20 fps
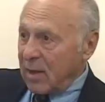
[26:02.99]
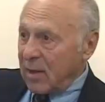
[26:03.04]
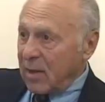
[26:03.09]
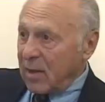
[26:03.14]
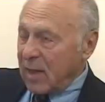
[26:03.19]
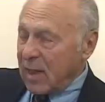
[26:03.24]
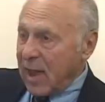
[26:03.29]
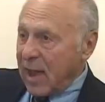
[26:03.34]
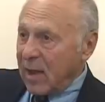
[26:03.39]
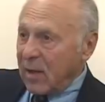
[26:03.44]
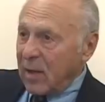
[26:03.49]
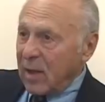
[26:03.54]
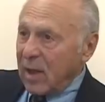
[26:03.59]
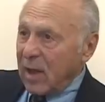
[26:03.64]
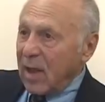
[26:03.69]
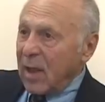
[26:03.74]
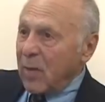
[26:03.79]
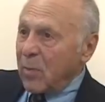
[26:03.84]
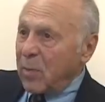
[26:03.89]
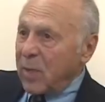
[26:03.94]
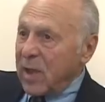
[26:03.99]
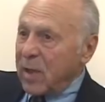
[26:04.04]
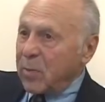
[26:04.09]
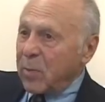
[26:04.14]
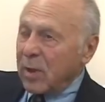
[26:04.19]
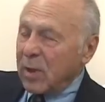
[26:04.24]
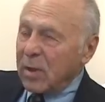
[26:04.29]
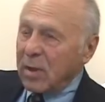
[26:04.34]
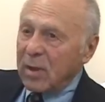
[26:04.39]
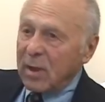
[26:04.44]
that
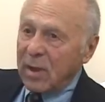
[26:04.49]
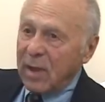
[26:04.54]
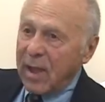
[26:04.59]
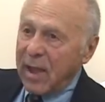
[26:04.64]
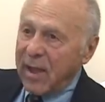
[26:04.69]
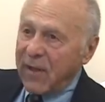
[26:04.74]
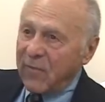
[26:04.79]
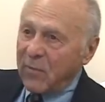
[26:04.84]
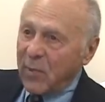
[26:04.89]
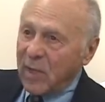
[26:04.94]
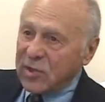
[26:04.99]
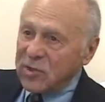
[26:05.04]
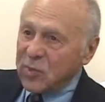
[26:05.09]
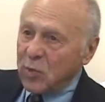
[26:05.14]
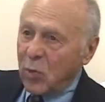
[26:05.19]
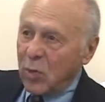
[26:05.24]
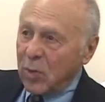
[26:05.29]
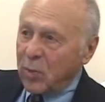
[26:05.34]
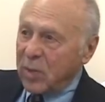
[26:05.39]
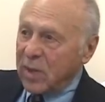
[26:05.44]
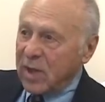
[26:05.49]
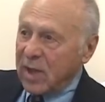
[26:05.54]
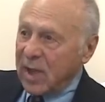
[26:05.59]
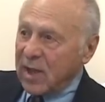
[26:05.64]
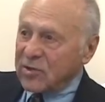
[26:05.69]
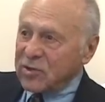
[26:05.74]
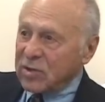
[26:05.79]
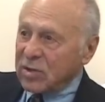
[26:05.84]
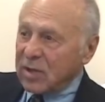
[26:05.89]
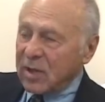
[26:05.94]
people have much more
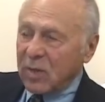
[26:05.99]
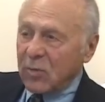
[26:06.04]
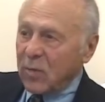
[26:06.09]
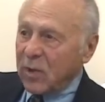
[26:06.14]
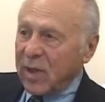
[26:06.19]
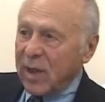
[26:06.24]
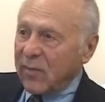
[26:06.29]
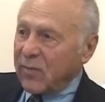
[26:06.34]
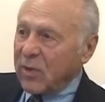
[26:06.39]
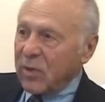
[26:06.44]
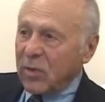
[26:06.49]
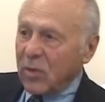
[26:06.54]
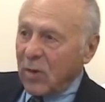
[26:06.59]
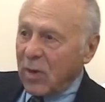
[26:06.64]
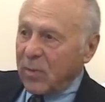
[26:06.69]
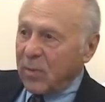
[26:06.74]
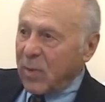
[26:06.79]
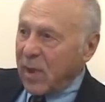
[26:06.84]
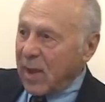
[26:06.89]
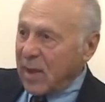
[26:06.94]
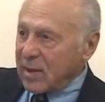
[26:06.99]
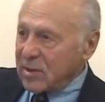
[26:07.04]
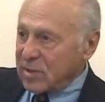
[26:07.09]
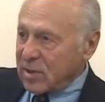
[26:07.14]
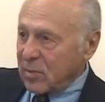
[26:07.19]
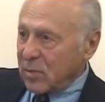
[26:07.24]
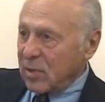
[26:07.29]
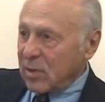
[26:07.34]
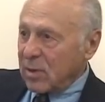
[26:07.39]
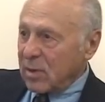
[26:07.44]
potential than we ever thought
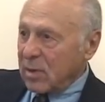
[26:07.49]
possible.